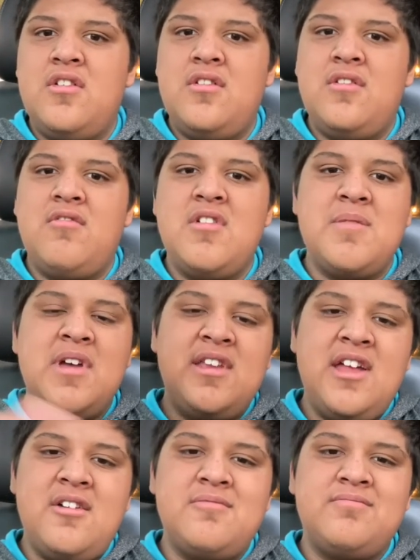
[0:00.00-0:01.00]
Where am I
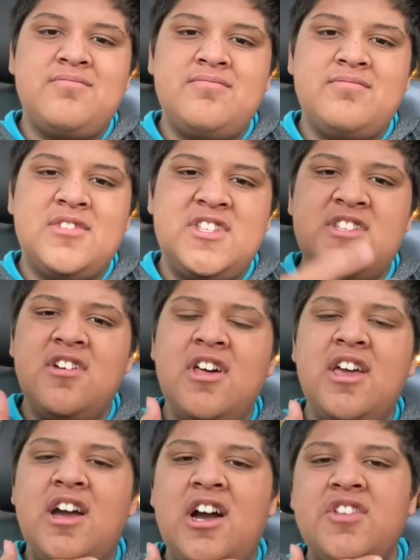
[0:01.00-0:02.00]
now? Still at
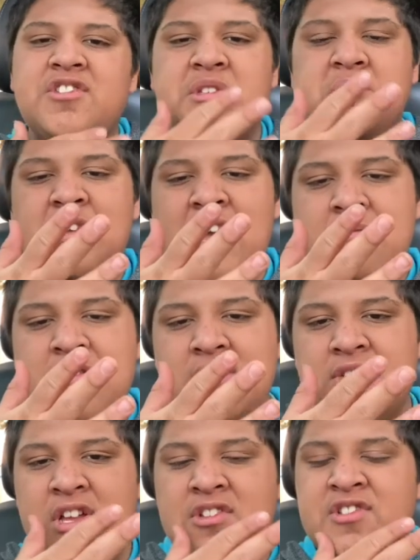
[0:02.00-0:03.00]
like 100
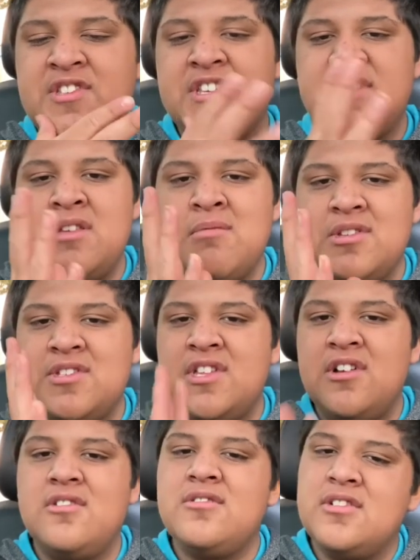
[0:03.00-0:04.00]
subscribers, 160, but
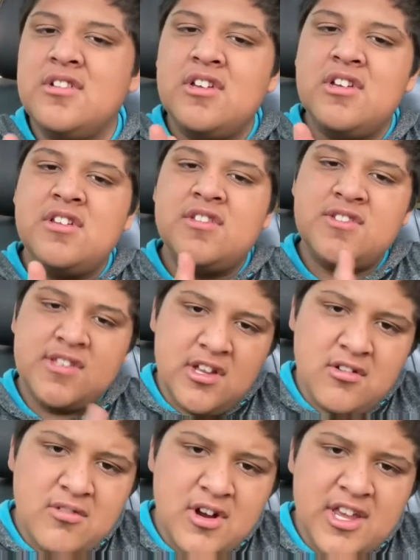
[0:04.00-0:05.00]
still
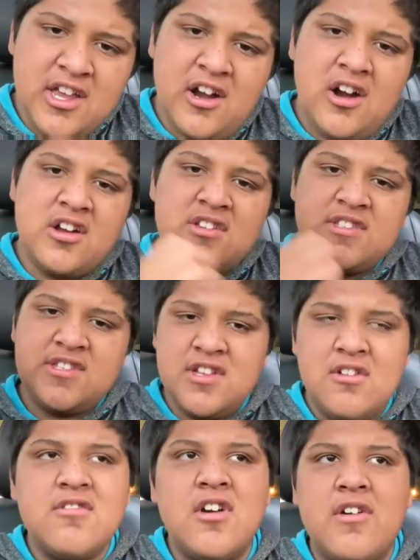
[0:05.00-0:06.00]
working hard,
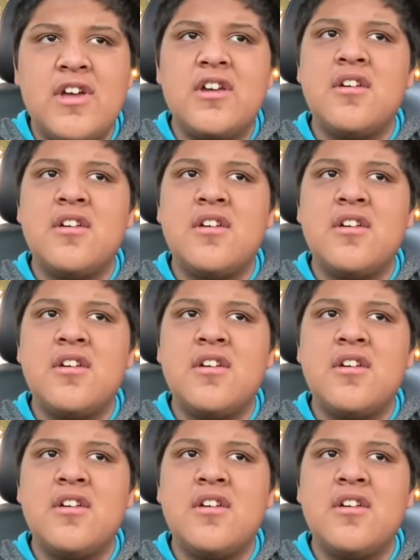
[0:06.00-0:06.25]
still growing.